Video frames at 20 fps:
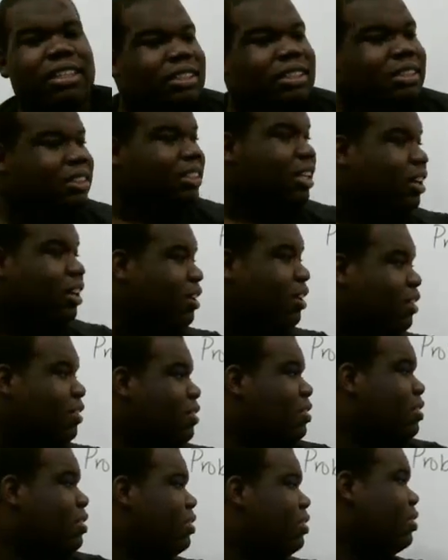
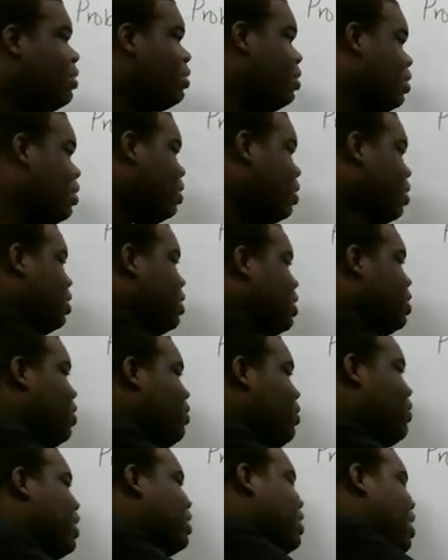So
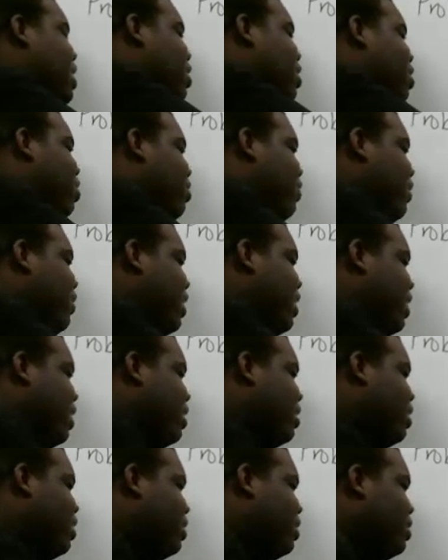rectangular grid.